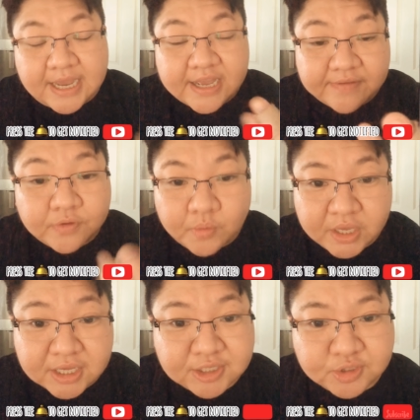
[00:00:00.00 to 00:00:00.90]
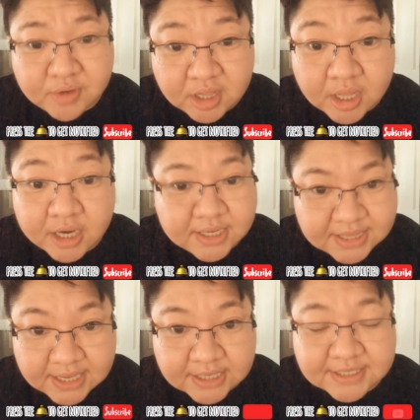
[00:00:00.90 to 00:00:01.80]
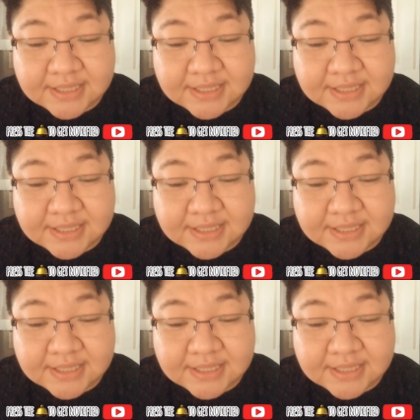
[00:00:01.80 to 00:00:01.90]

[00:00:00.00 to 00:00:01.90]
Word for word: I have awakened to a lot of things,